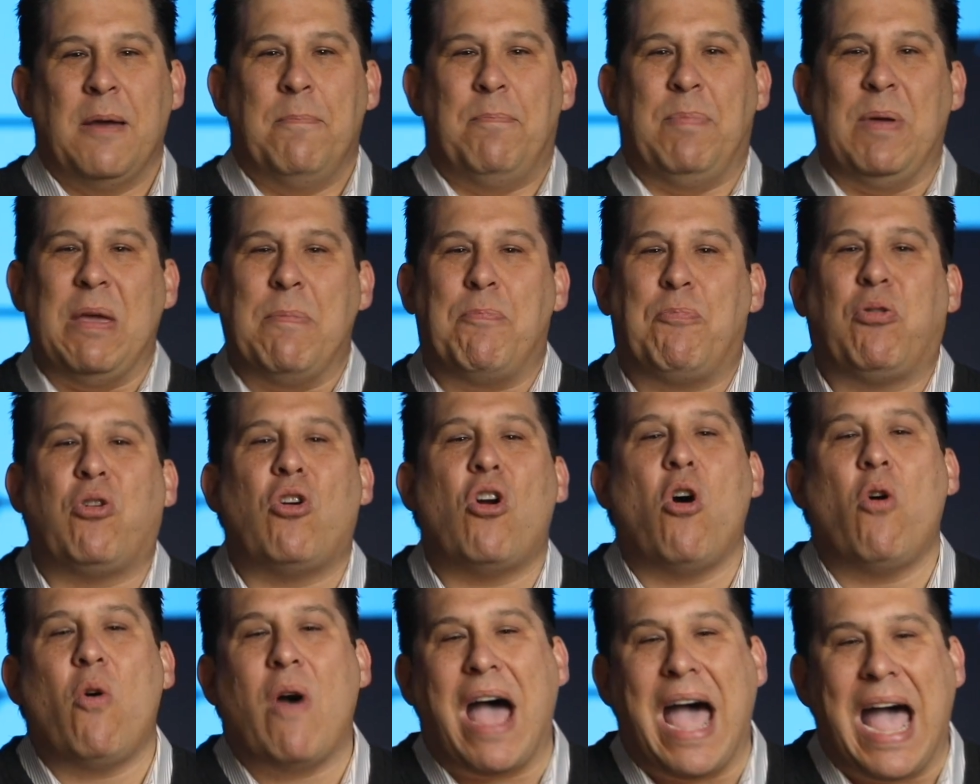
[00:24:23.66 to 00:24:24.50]
Be
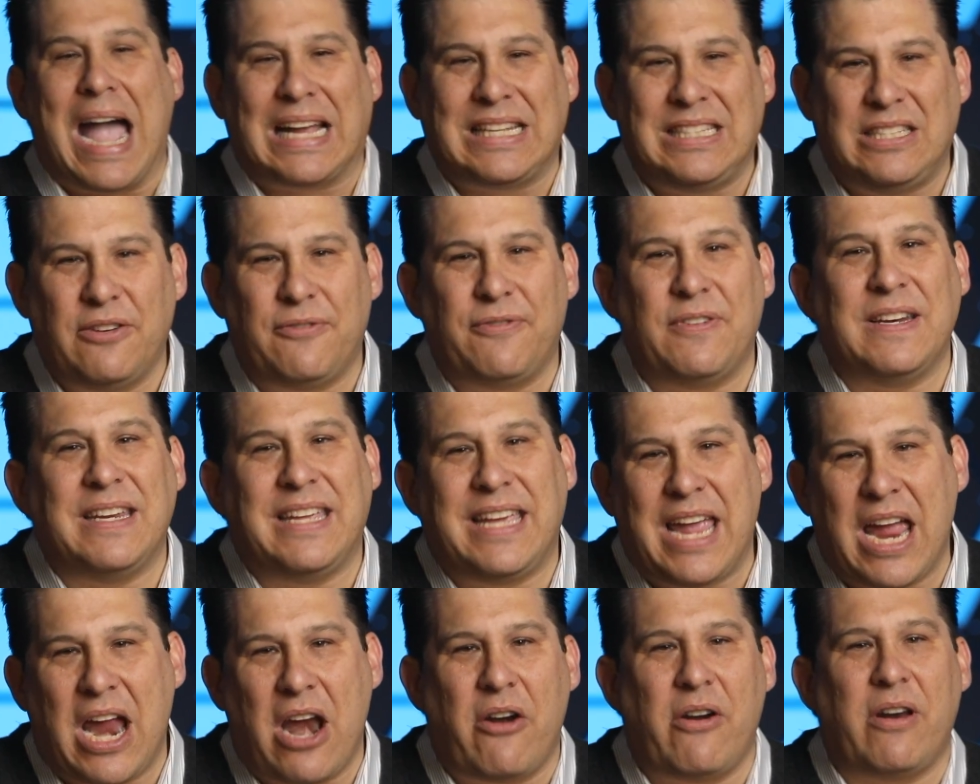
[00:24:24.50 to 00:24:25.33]
proactive in
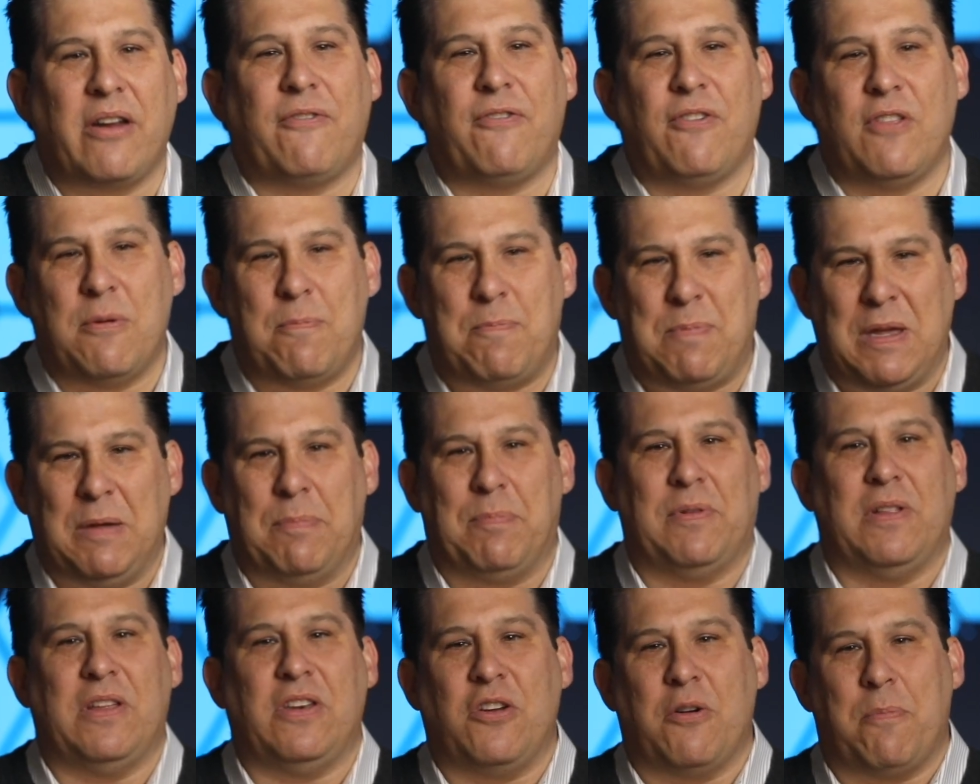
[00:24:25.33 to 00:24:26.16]
caring for the
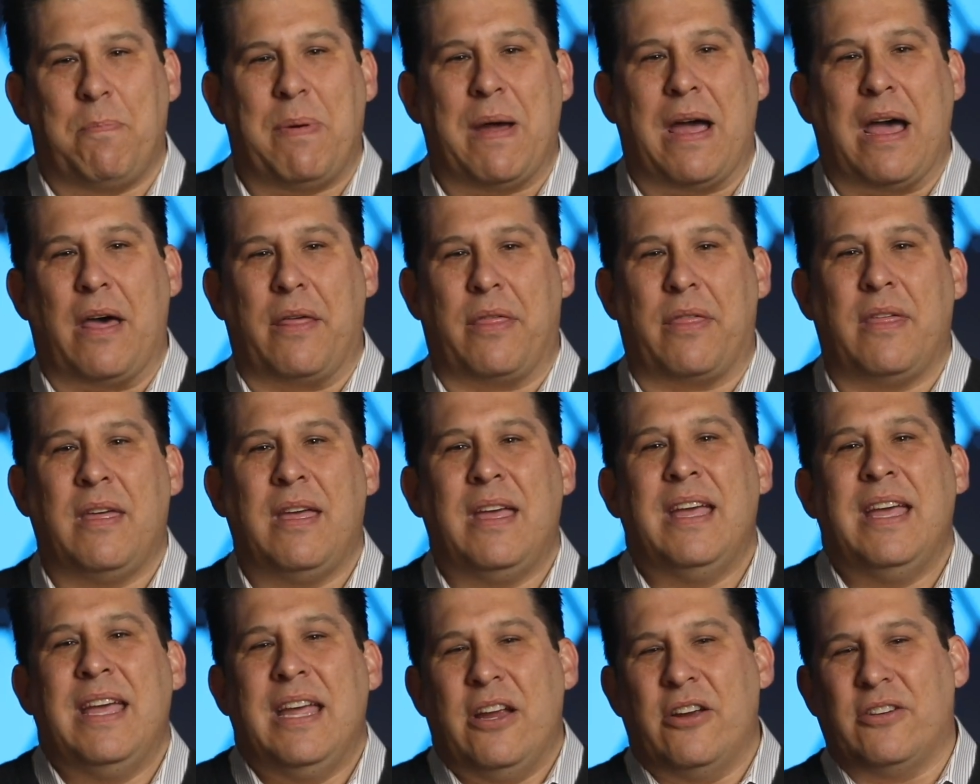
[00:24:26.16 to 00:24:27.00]
people in your path.
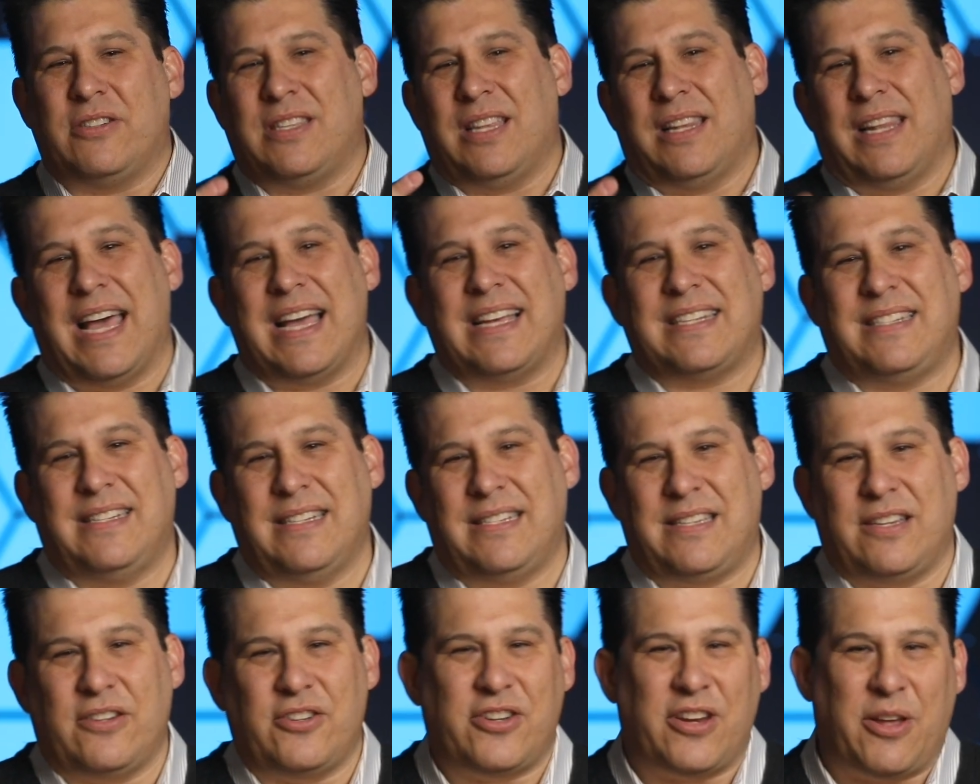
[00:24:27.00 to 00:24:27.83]
Here's the last
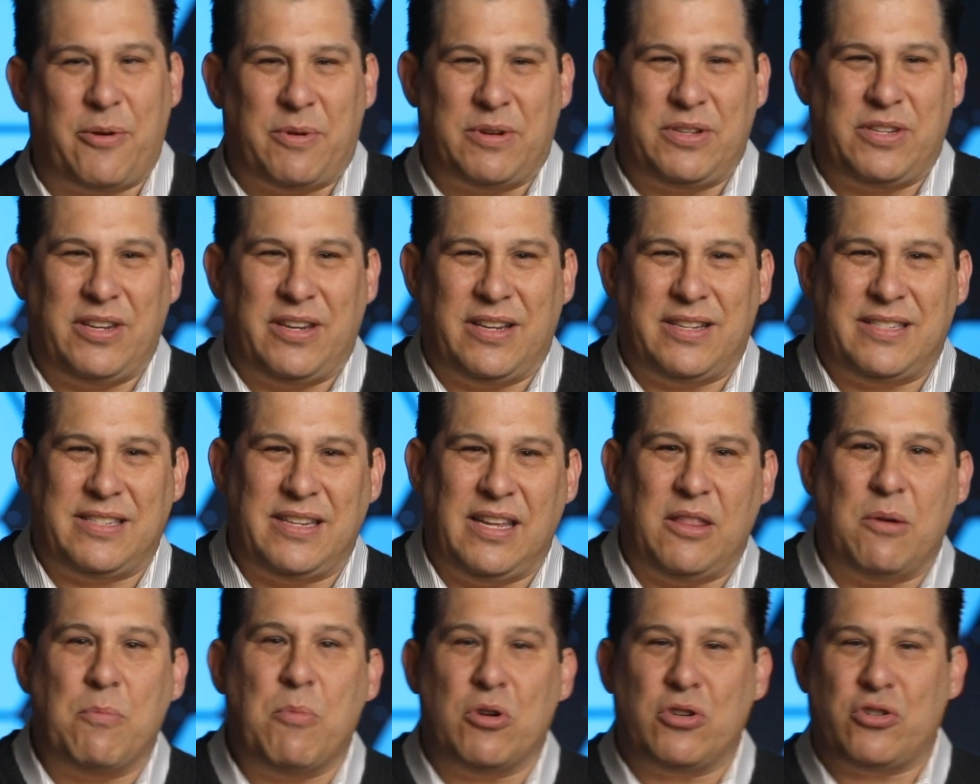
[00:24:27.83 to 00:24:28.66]
decision I want you to
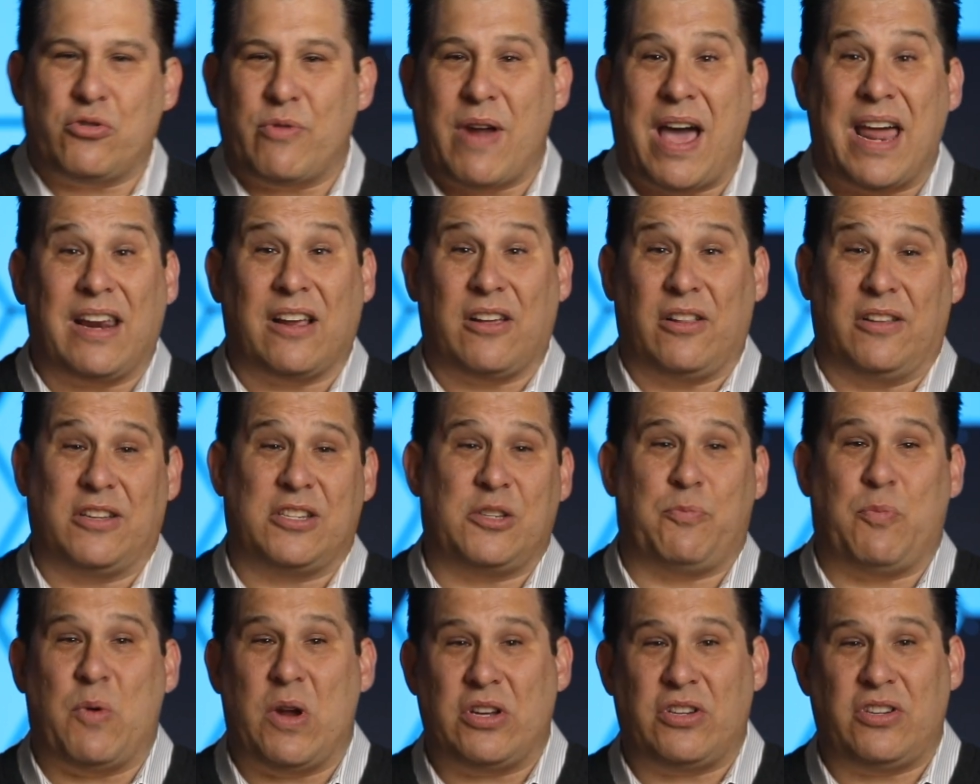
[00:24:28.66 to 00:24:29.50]
see. The most radical
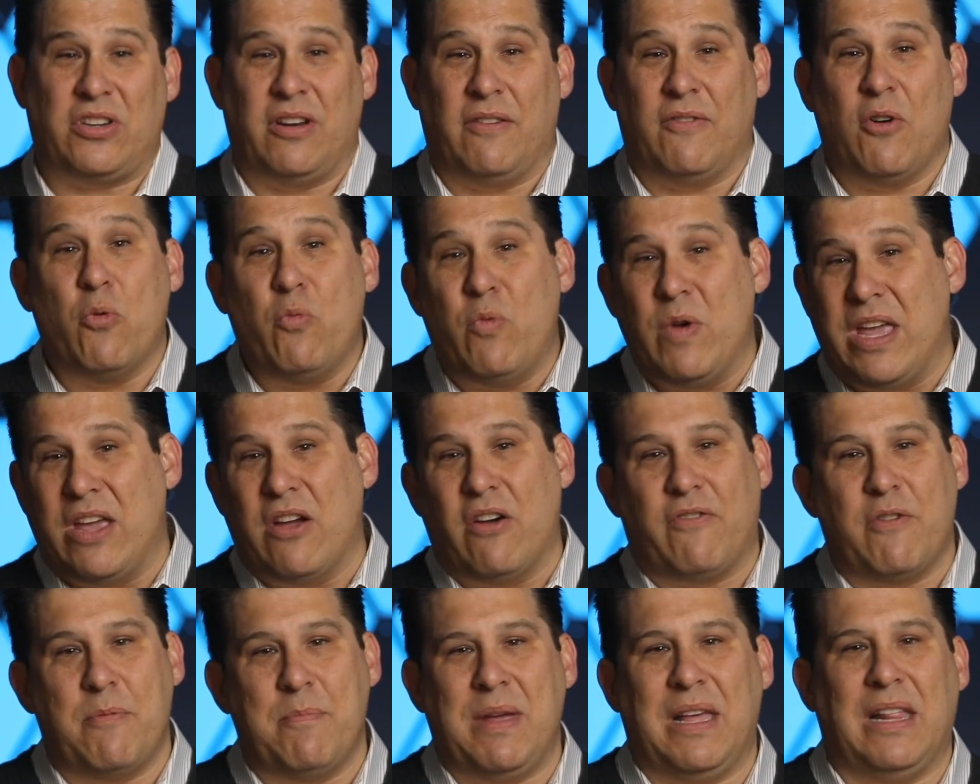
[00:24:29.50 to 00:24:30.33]
expression of a we
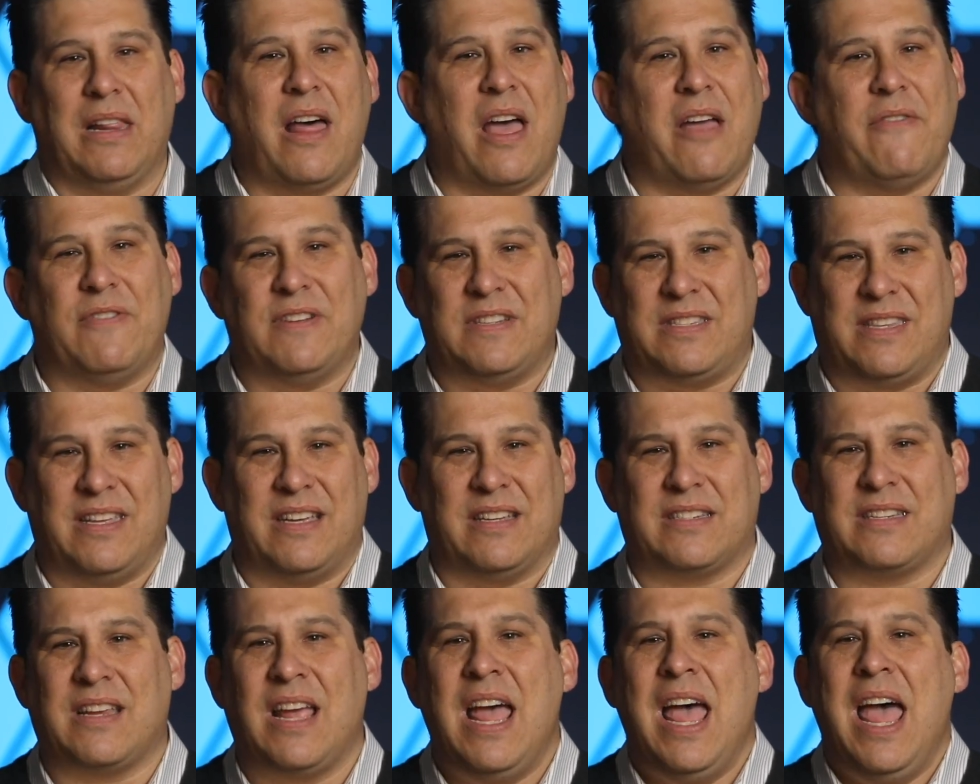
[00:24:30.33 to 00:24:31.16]
over me life is
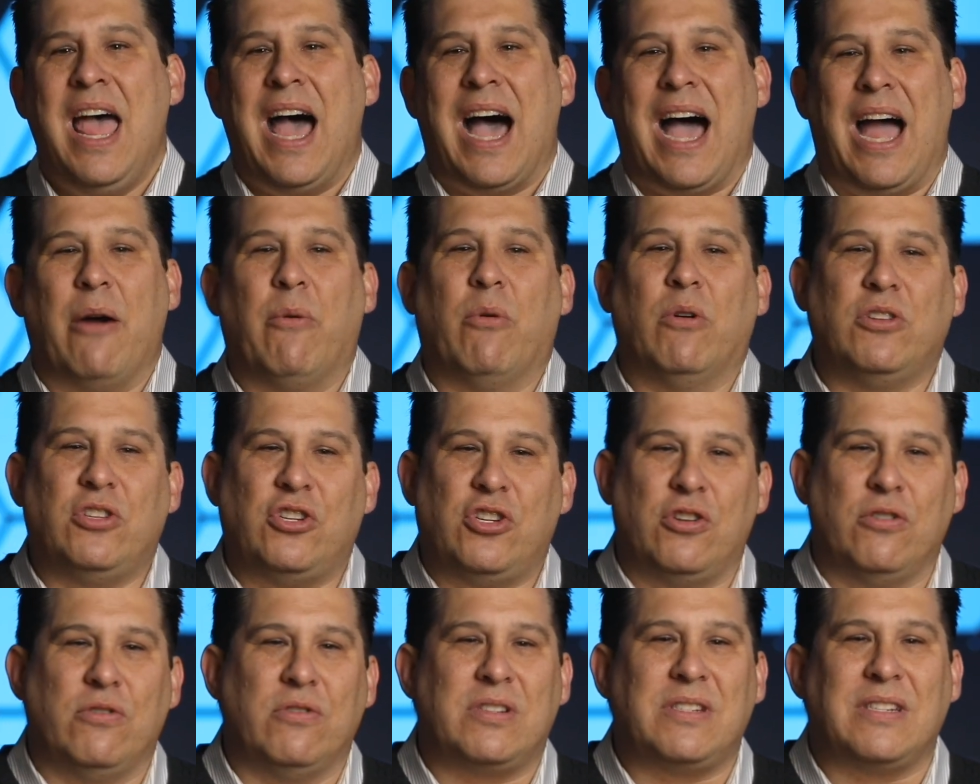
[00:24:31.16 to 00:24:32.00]
this I will
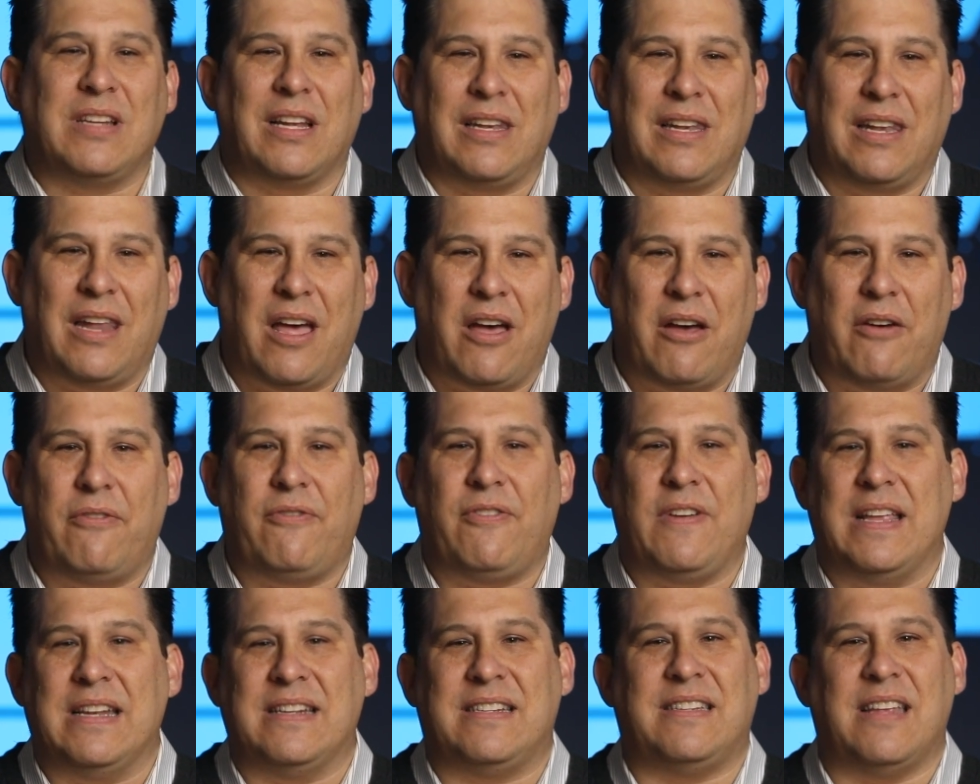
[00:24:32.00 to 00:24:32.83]
choose to
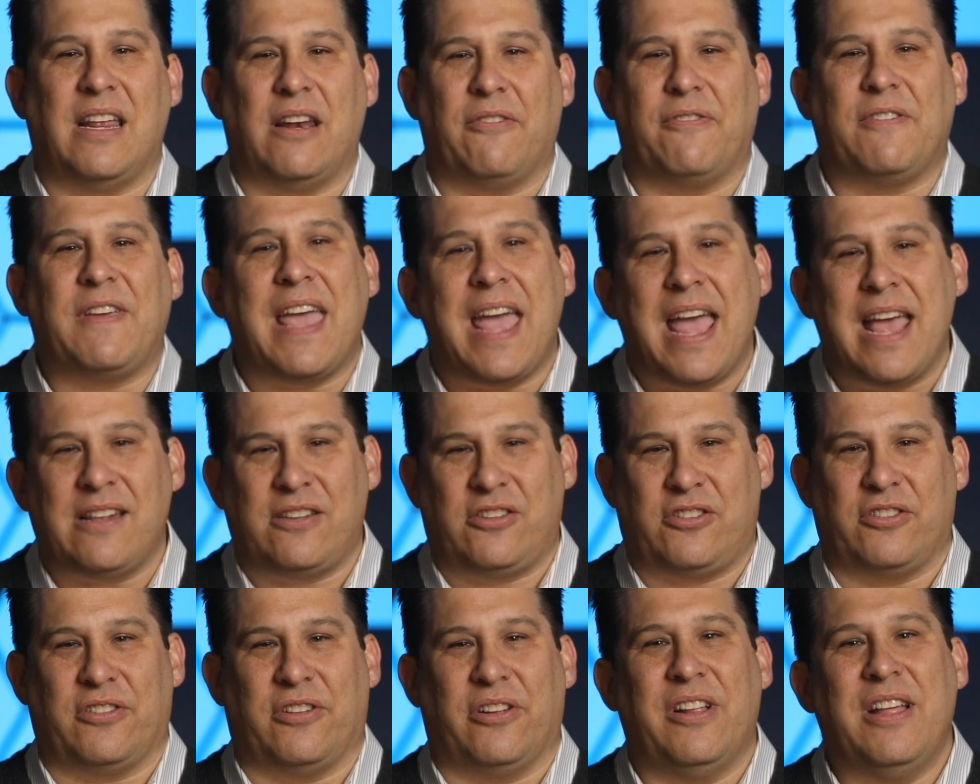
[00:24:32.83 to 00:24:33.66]
love instead of
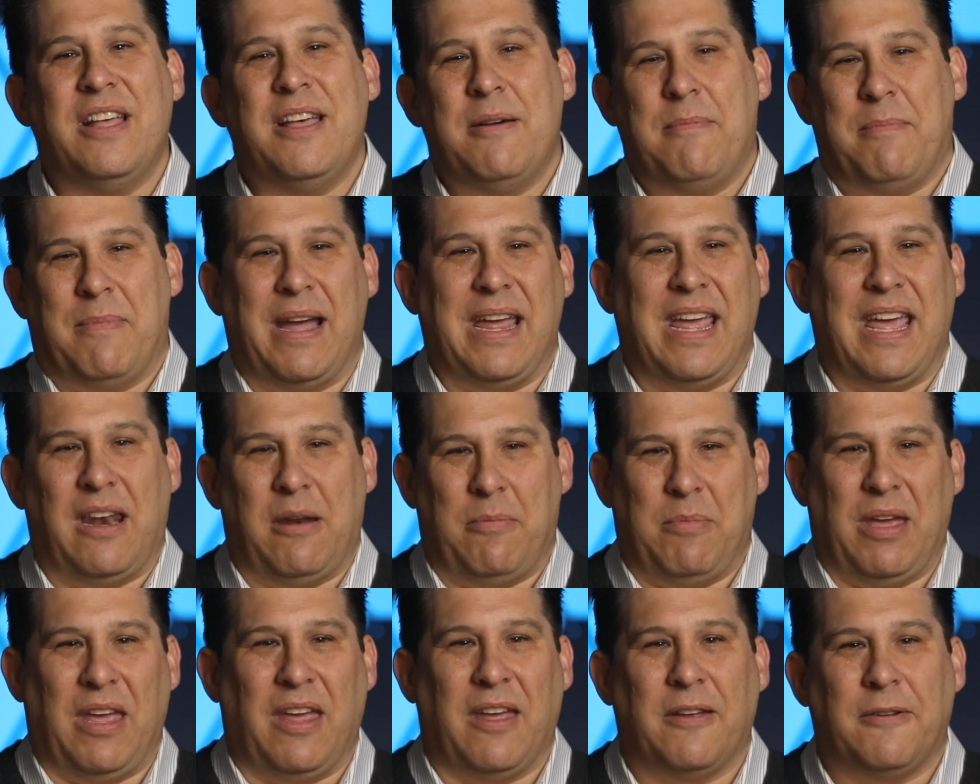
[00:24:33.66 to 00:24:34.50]
cancel my
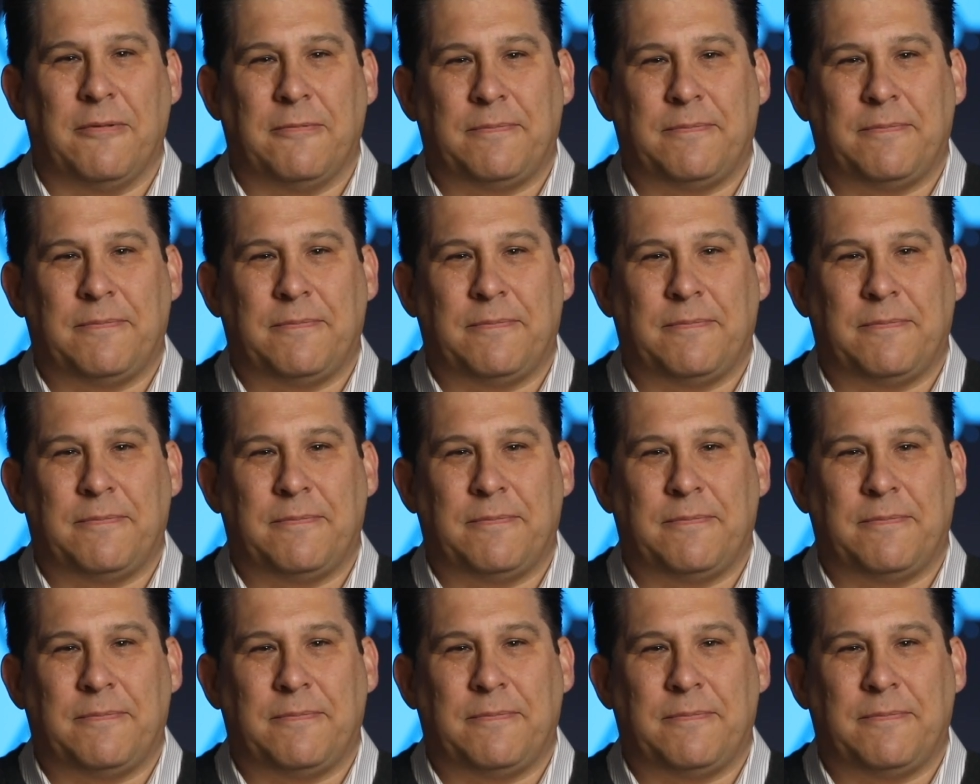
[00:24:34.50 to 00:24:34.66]
enemy.